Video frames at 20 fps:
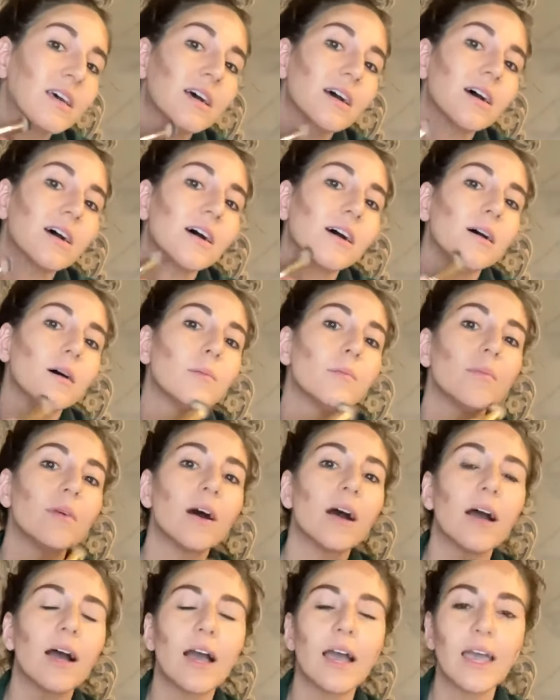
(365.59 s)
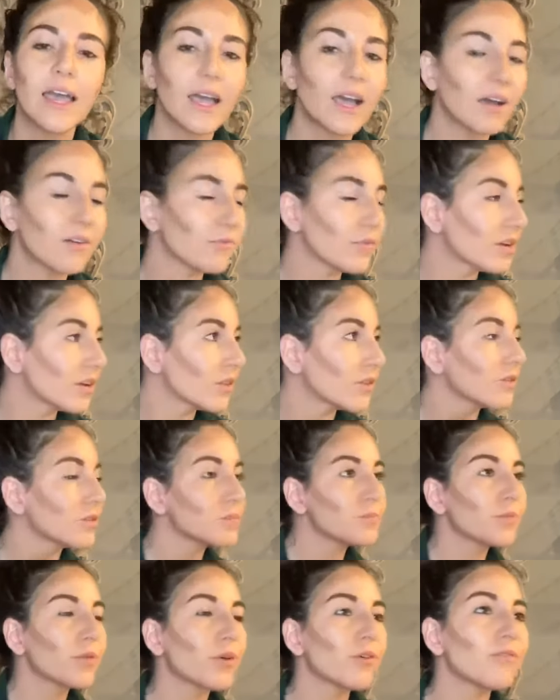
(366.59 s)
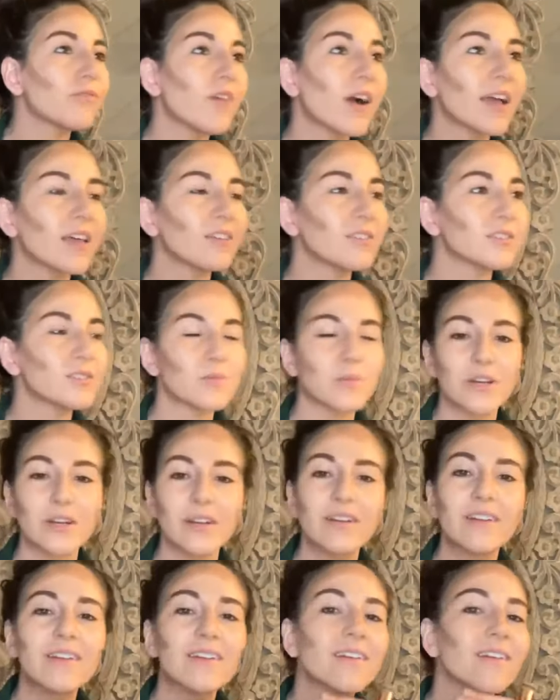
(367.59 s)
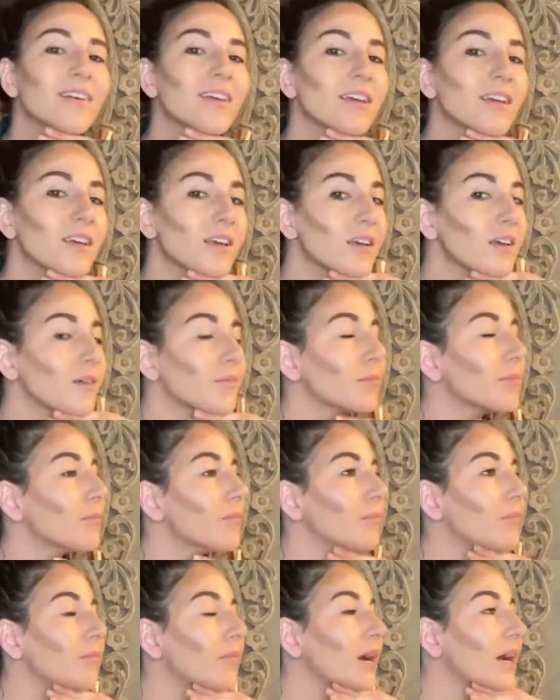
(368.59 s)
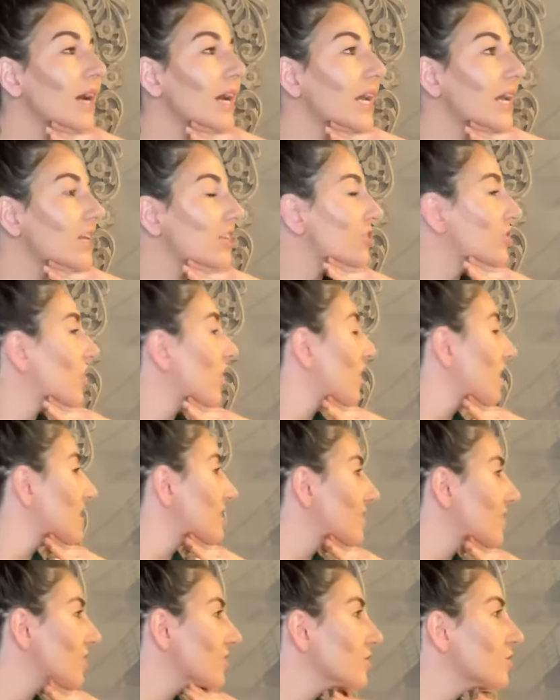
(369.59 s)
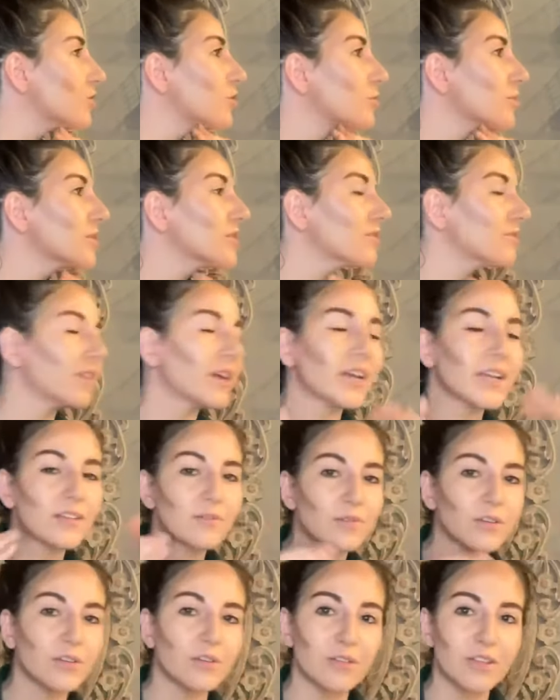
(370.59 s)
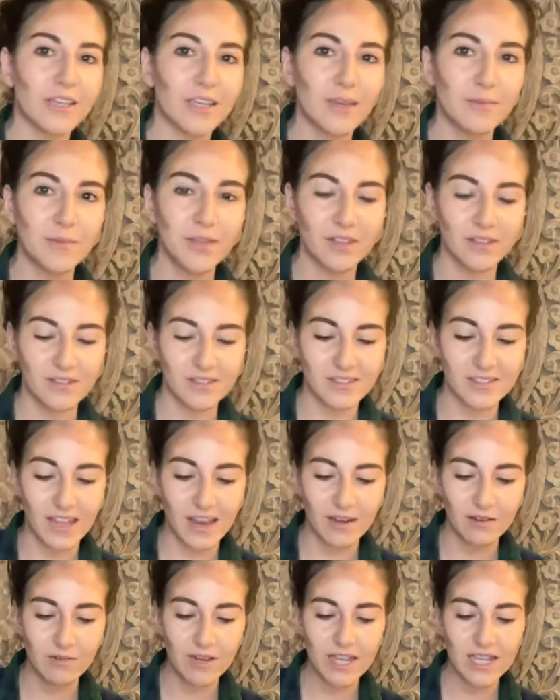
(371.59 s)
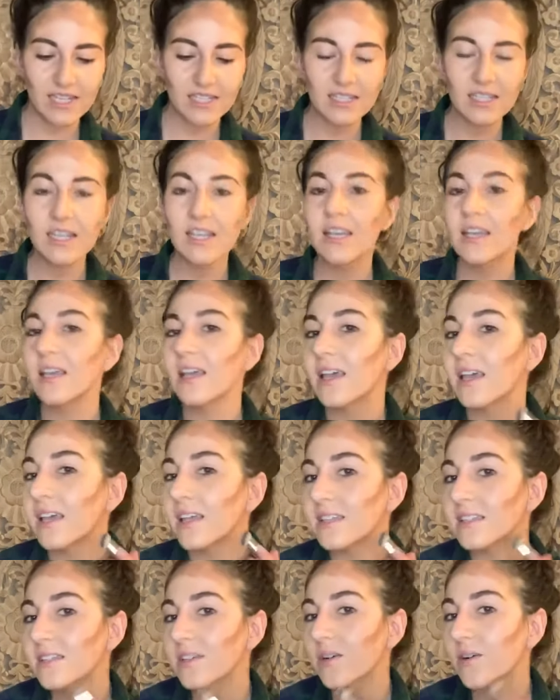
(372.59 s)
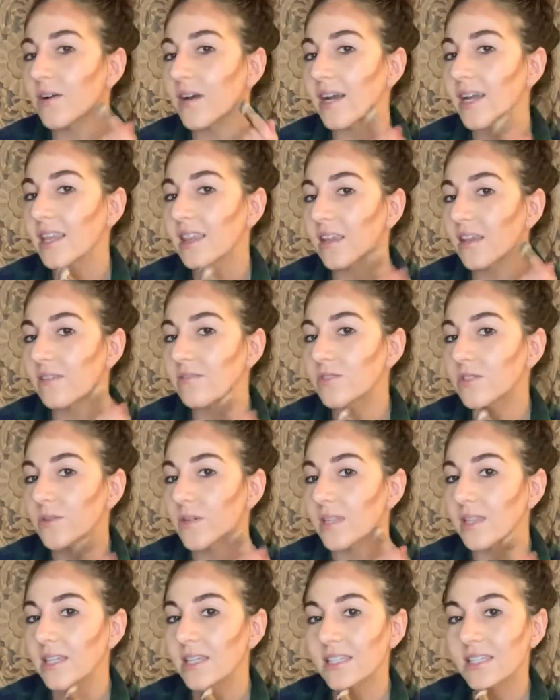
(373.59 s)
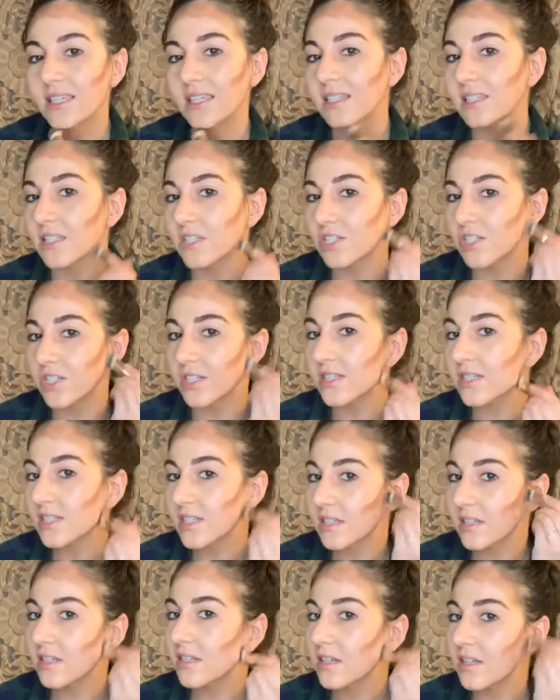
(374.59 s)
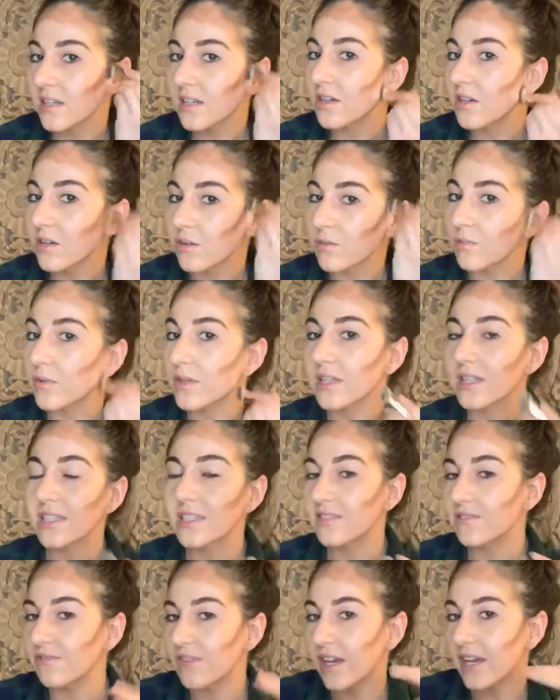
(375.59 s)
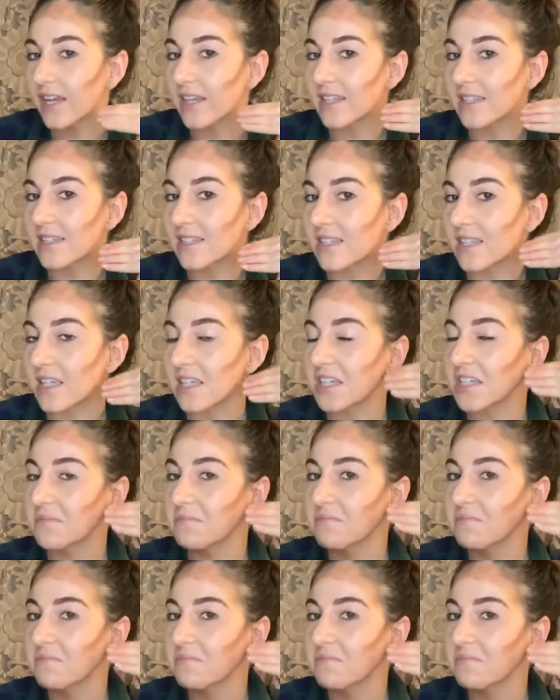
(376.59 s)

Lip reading: I have one of those profiles where my jaw is not super defined when you look at me out sideways, and so I love doing this because it just really defines the